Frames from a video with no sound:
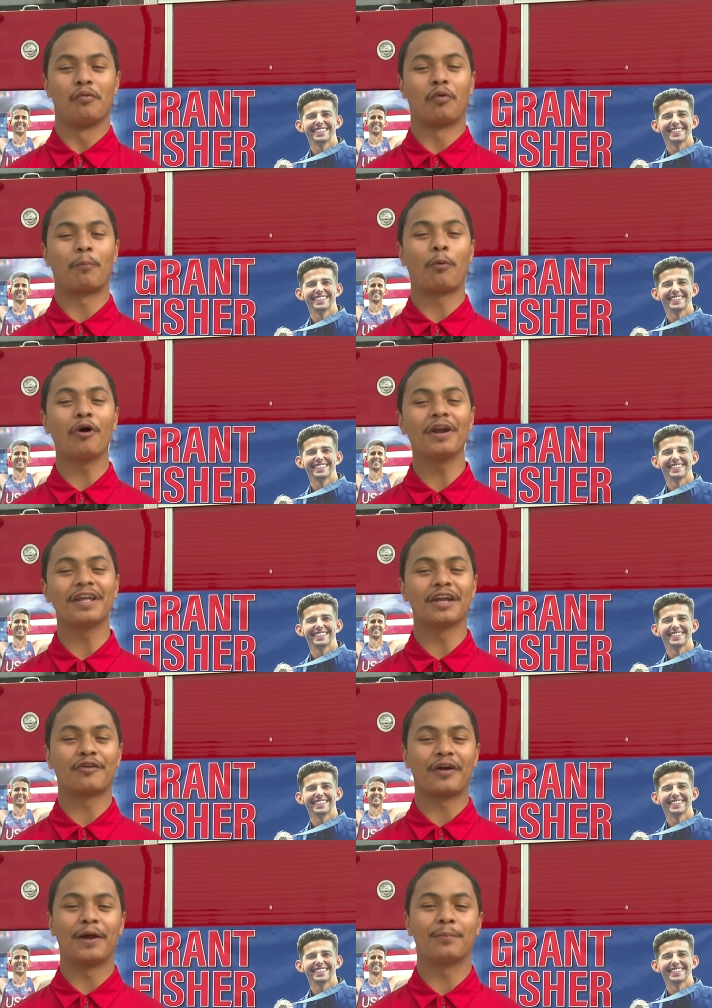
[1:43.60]
Speaker 1: Reporting
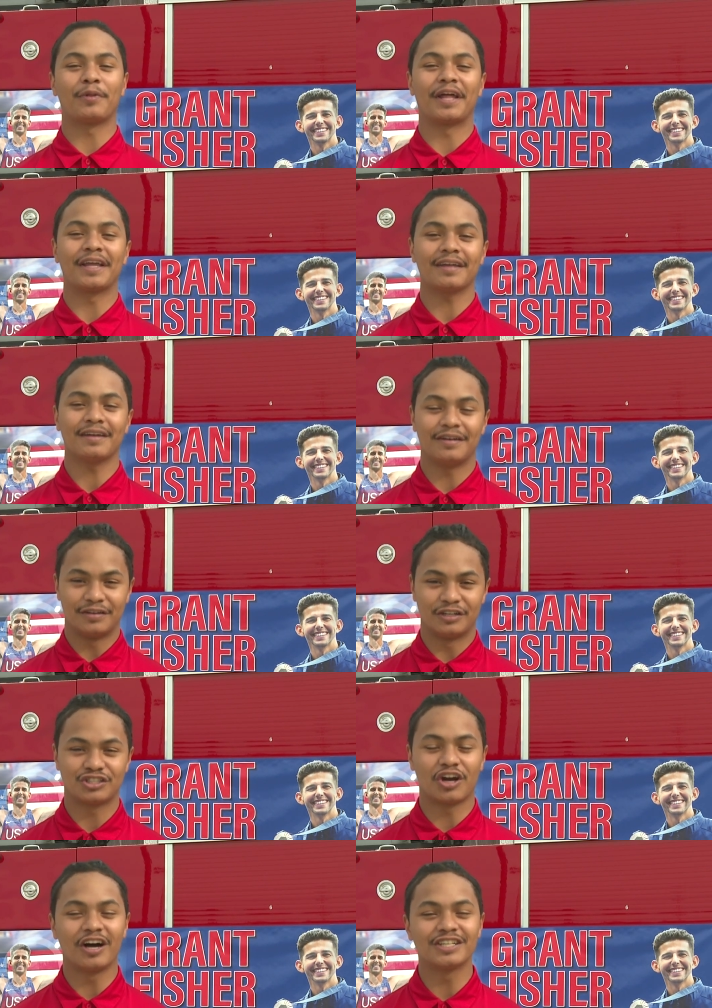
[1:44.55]
in Grand Blanc,
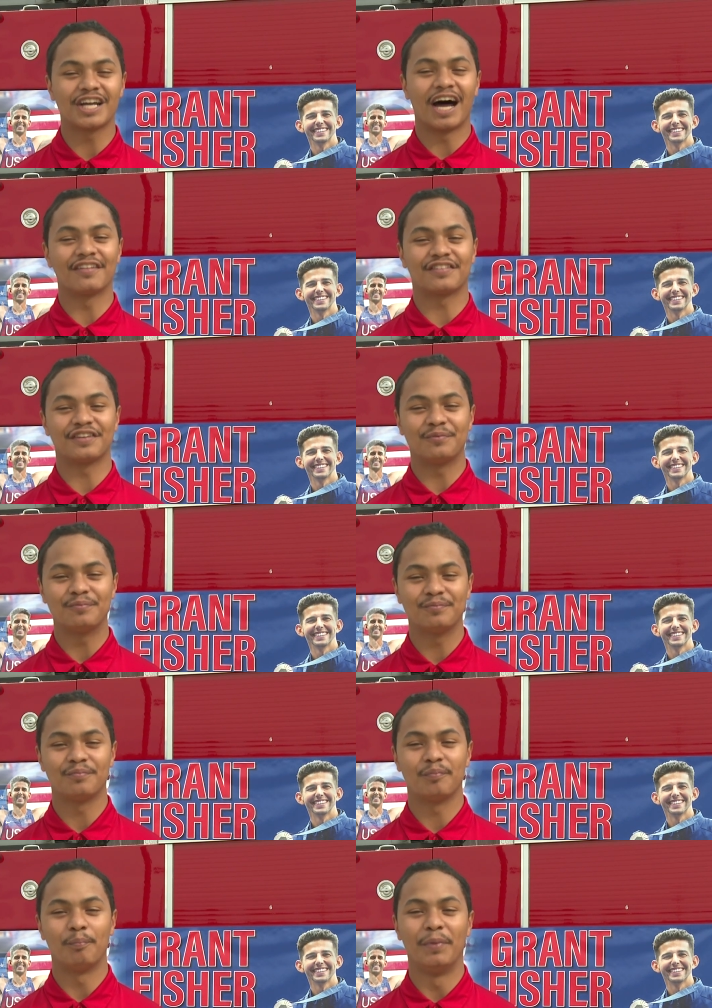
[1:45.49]
Deshaun Johnson,
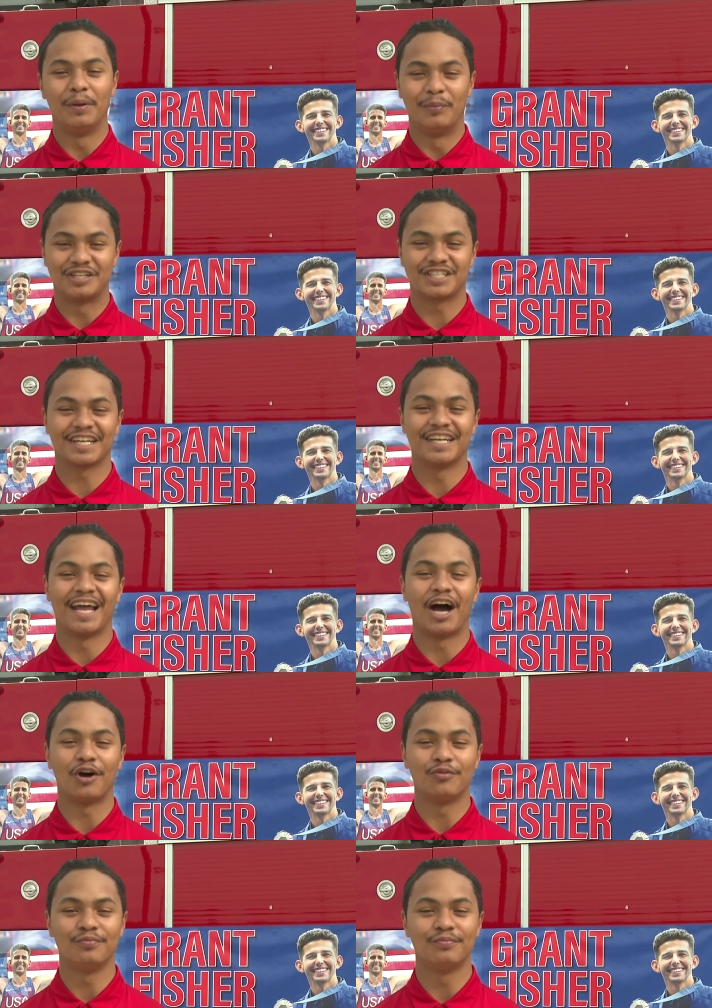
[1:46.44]
Mid Michigan Now.